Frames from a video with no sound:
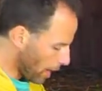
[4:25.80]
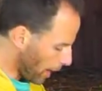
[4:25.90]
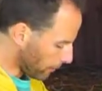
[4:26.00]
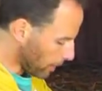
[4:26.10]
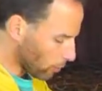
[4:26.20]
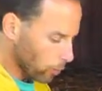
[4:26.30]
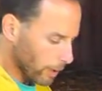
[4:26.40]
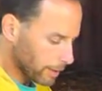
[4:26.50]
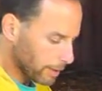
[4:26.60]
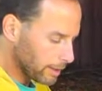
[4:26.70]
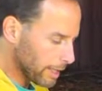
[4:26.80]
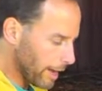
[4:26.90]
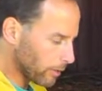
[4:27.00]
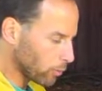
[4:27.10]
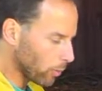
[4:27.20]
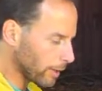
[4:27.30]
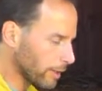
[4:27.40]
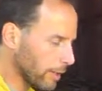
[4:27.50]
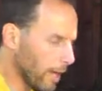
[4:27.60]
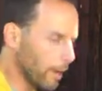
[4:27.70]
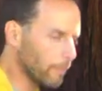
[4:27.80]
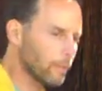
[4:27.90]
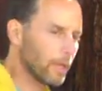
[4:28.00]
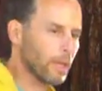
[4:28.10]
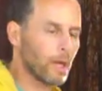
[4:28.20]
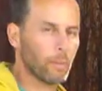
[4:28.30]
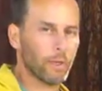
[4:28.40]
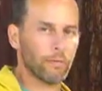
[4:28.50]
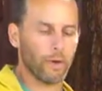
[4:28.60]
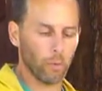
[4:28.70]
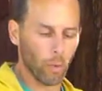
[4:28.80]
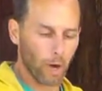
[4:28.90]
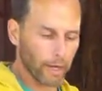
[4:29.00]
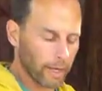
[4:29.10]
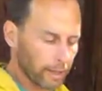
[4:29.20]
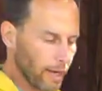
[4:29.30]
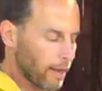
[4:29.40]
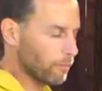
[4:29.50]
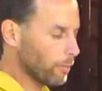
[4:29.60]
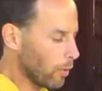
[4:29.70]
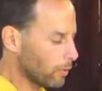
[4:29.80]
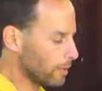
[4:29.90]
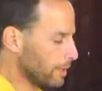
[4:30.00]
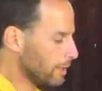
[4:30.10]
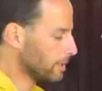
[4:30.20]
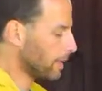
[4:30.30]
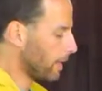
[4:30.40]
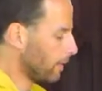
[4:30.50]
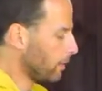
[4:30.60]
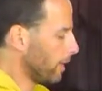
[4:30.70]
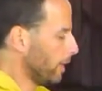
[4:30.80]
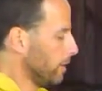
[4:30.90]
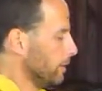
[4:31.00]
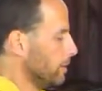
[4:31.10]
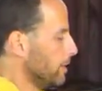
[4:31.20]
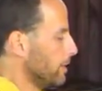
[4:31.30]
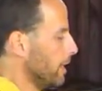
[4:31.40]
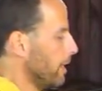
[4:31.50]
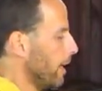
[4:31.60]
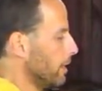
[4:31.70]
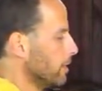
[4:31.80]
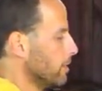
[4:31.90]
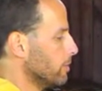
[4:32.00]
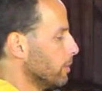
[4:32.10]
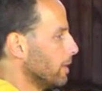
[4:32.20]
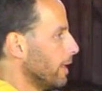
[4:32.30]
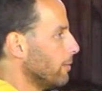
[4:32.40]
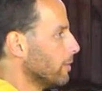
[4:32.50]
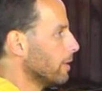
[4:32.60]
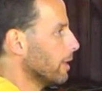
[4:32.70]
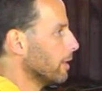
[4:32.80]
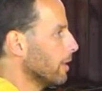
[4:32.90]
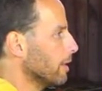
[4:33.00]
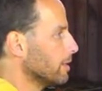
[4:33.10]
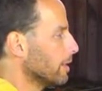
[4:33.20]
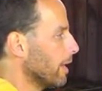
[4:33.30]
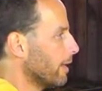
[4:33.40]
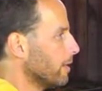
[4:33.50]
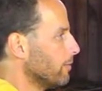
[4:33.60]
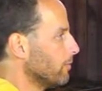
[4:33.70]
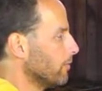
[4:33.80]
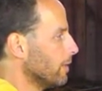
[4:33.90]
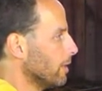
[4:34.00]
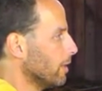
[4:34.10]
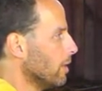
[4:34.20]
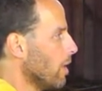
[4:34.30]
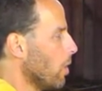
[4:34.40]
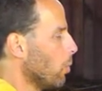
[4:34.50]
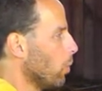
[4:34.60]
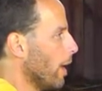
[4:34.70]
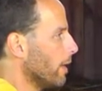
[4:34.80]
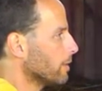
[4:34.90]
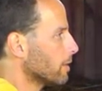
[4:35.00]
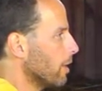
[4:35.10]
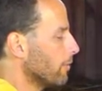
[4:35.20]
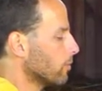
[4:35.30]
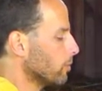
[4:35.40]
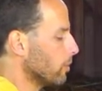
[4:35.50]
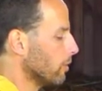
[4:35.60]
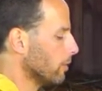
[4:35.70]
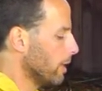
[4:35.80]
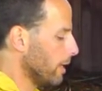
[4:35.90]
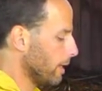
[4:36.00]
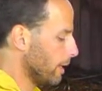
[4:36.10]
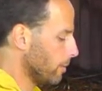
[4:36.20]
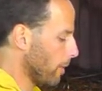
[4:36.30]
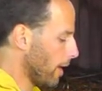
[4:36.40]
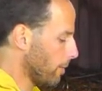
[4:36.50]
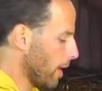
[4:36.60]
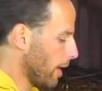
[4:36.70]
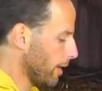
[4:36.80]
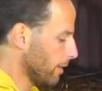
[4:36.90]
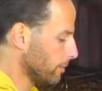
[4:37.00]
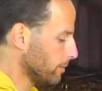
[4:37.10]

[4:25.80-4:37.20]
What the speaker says: I've got one knee down and one knee up. But if I want, I can have both knees down, I can sit, I can just play with it until I can feel what is comfortable in my body.